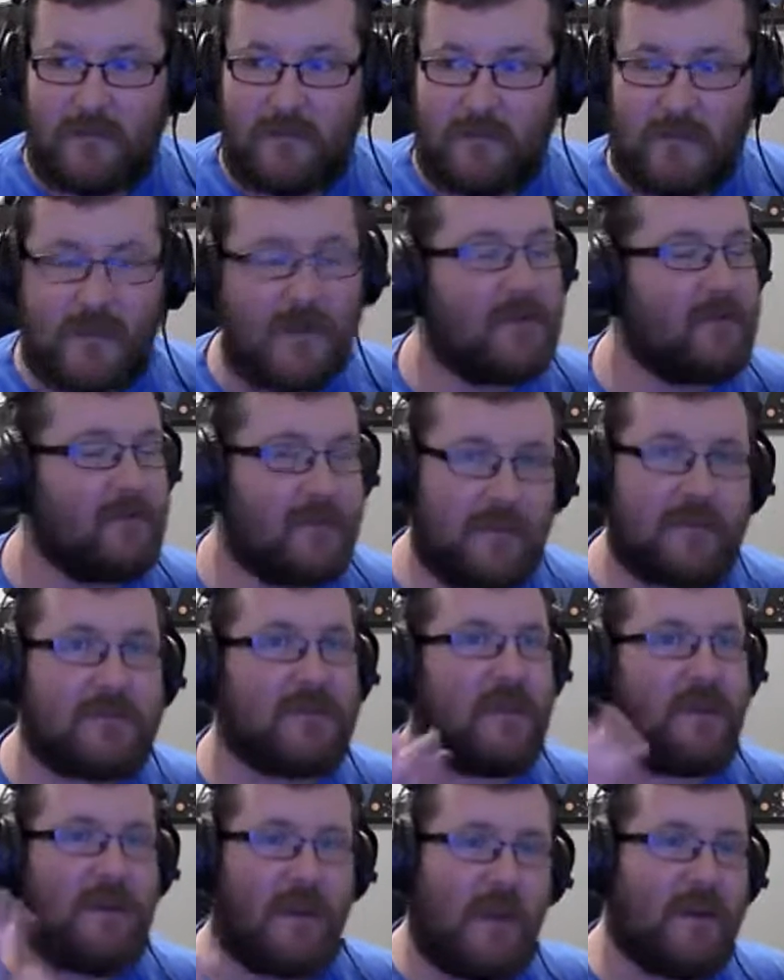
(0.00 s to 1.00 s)
there's
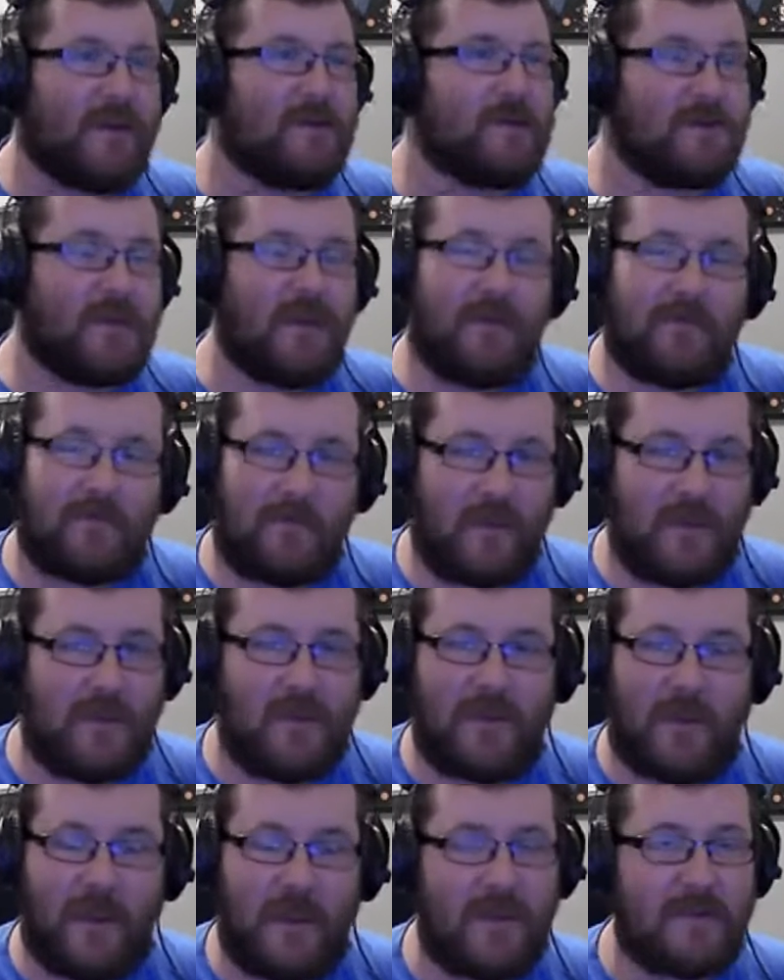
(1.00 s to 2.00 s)
a lot of stuff
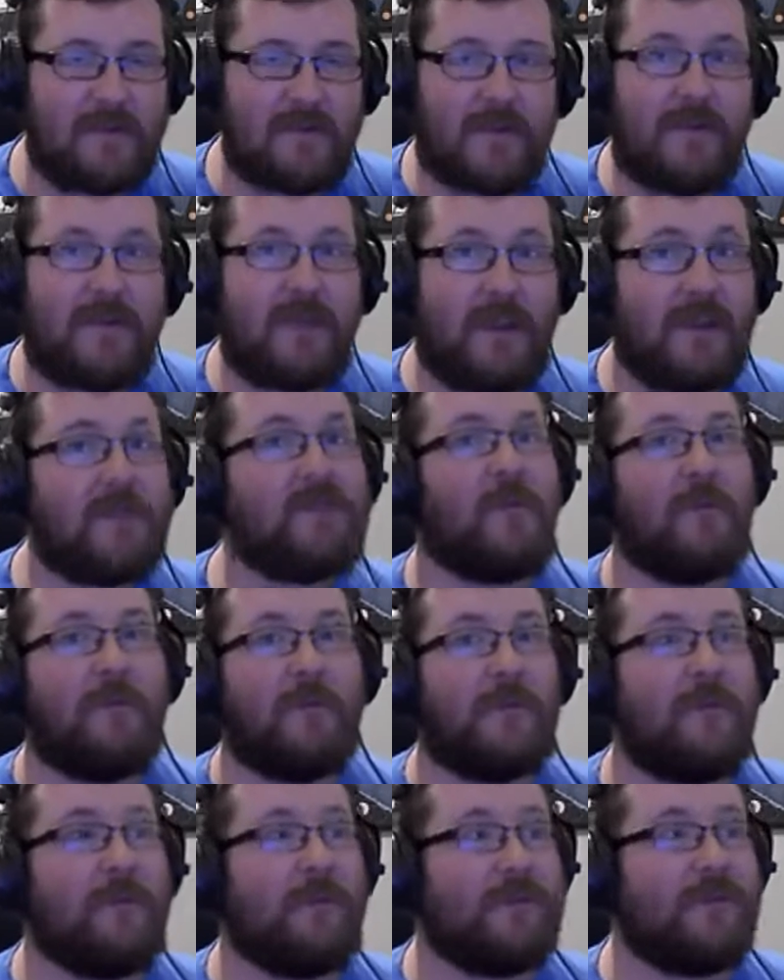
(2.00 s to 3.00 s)
in that. So that's what
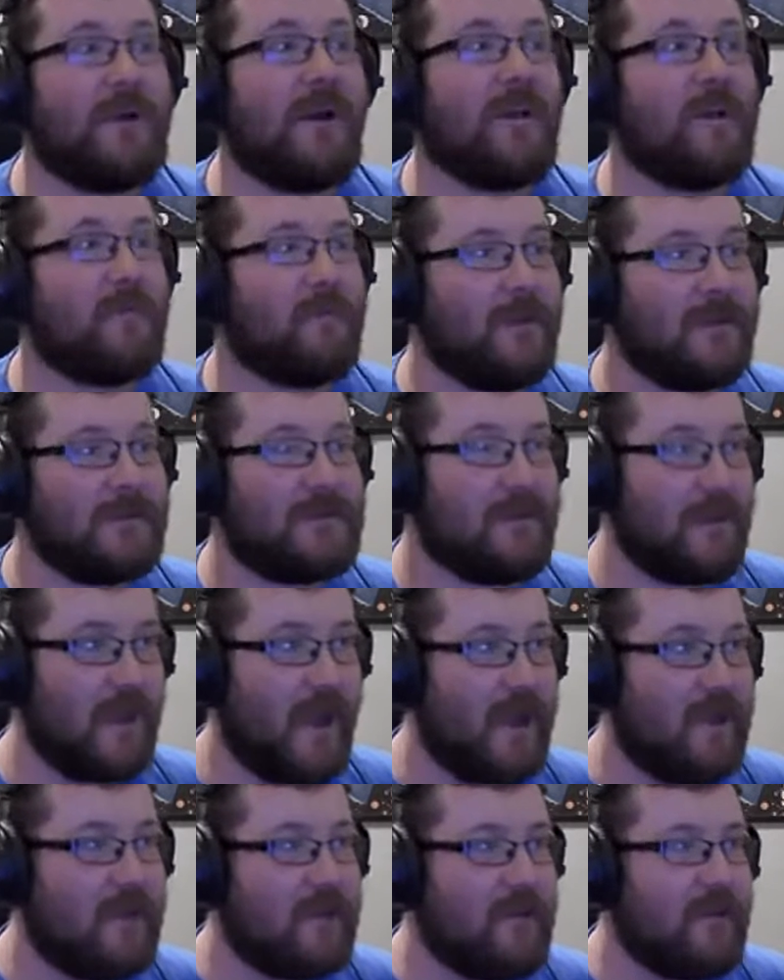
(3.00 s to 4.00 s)
we're going to be talking about
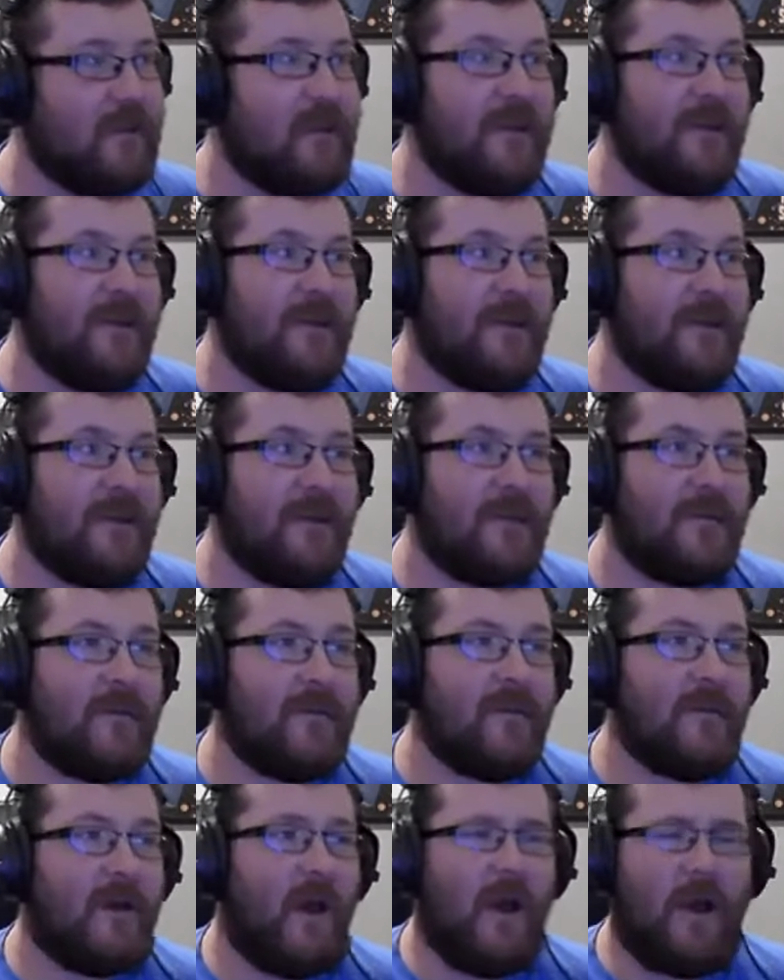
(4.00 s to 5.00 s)
tonight.
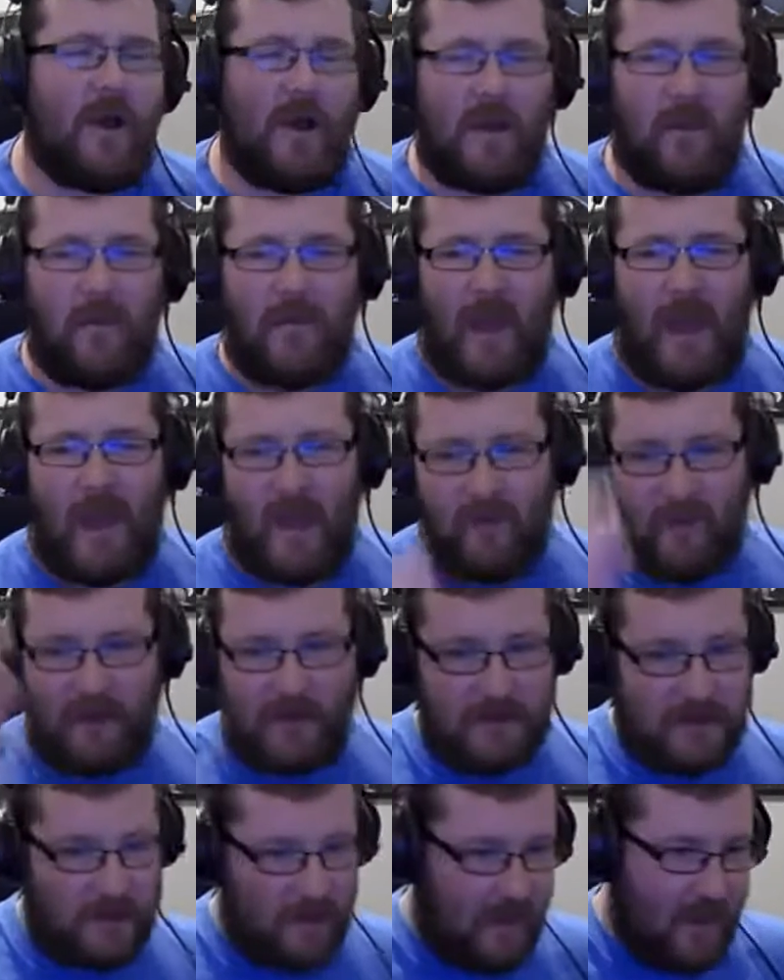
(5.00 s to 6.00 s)
I'm
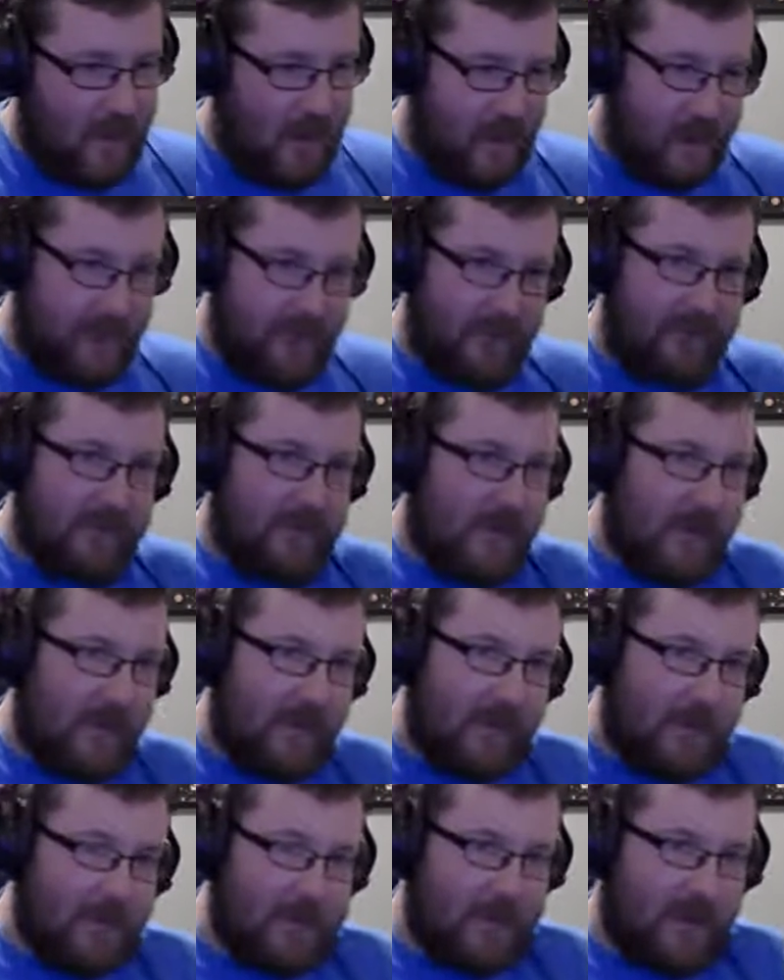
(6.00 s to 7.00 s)
not sure. I'm
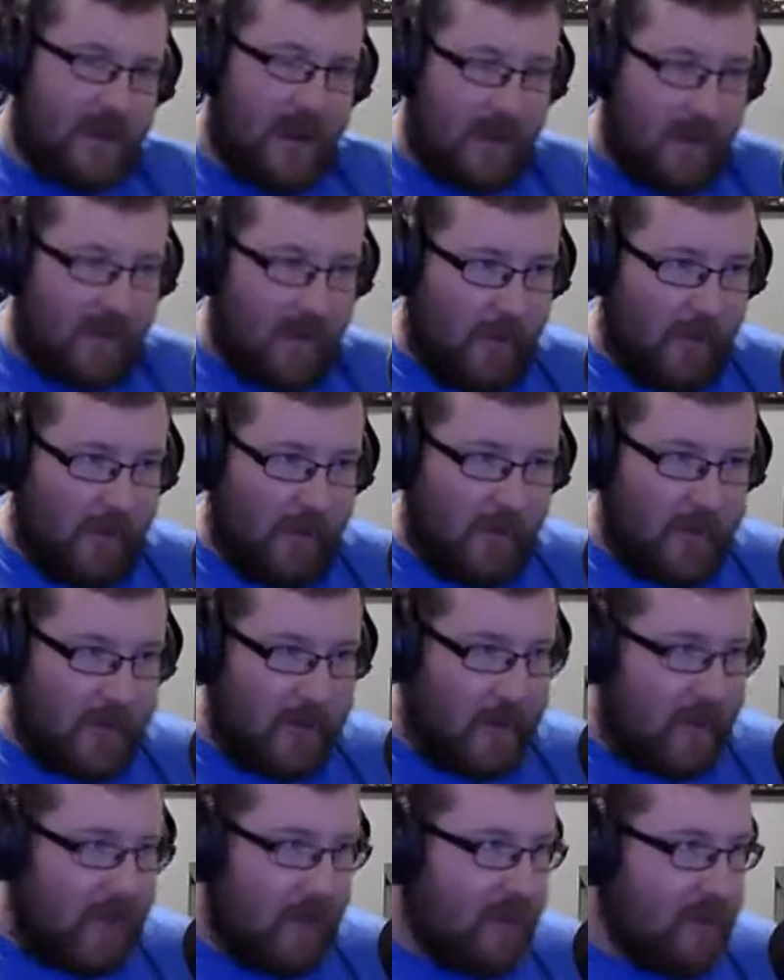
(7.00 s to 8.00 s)
not sure how long we're
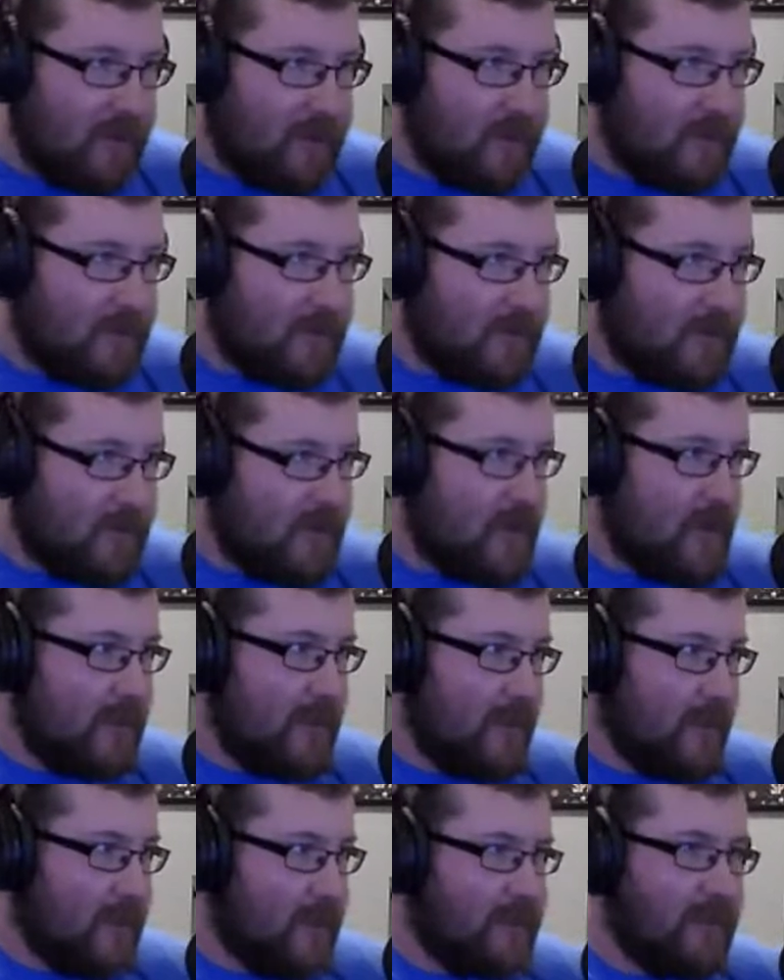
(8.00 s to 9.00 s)
gonna.
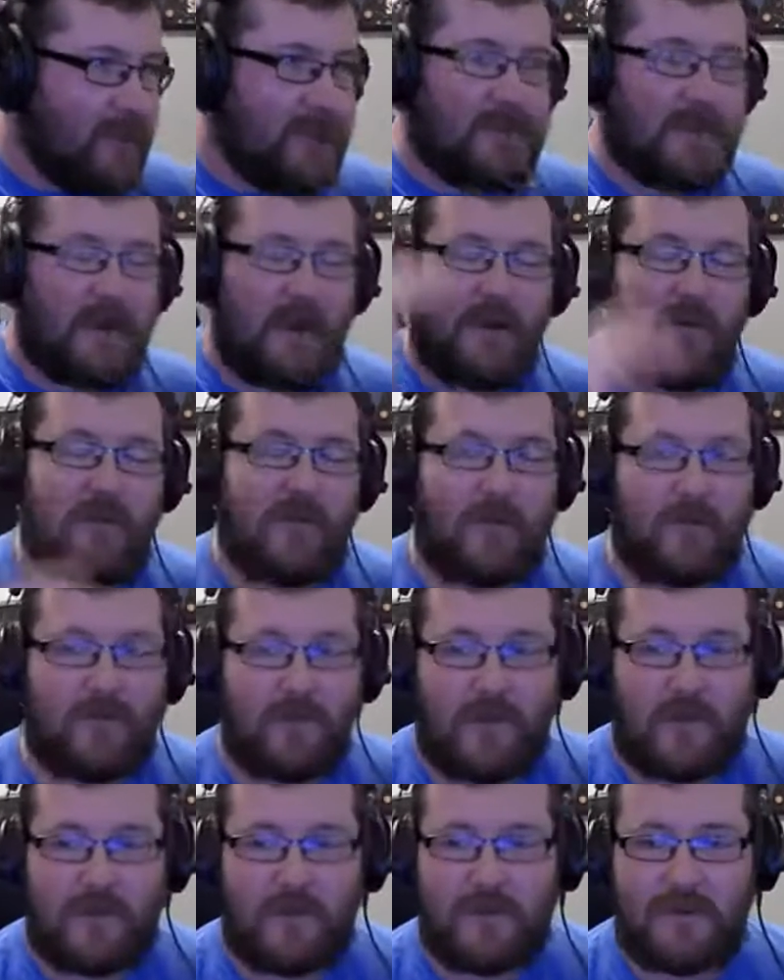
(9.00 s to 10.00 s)
I'm not sure how long
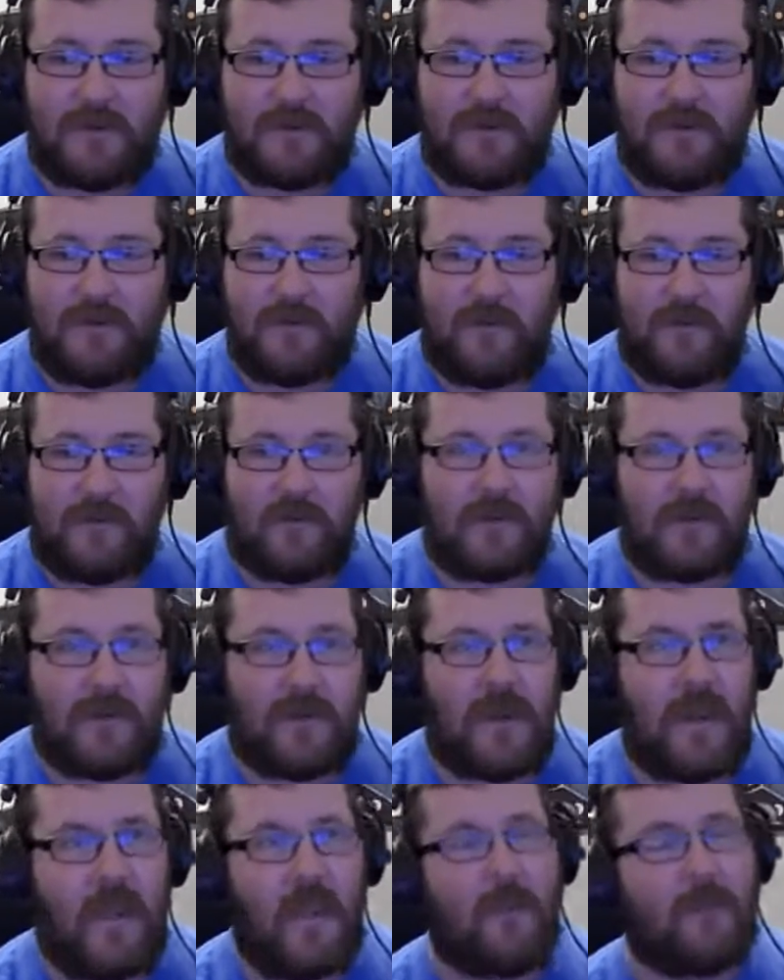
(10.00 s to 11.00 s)
I'm gonna stream for
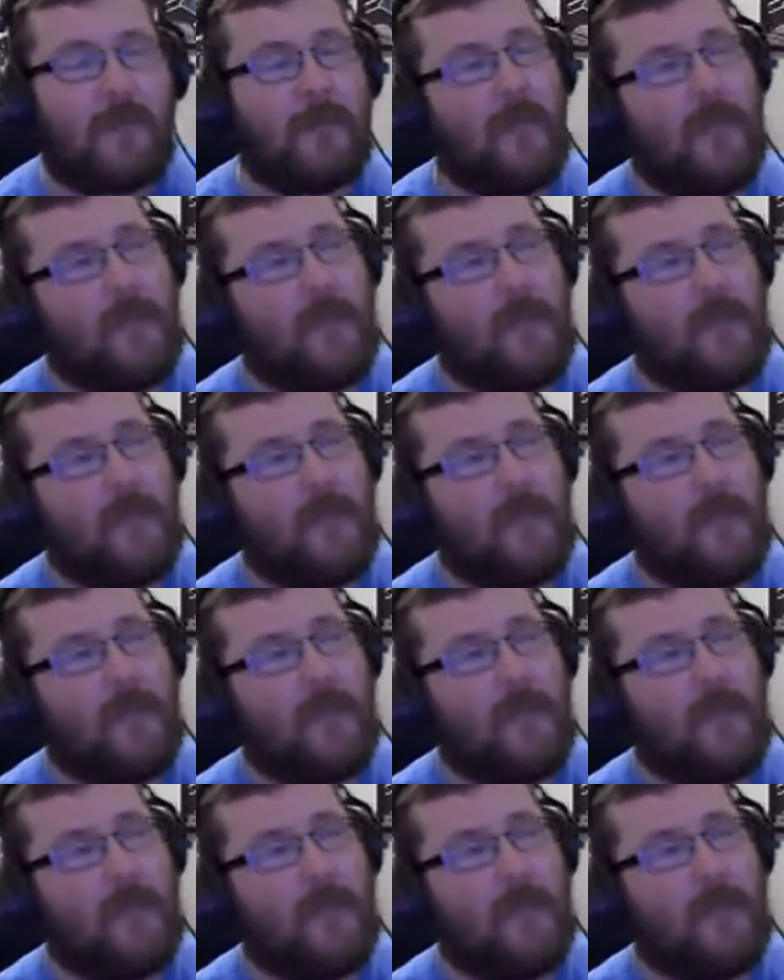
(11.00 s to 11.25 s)
today.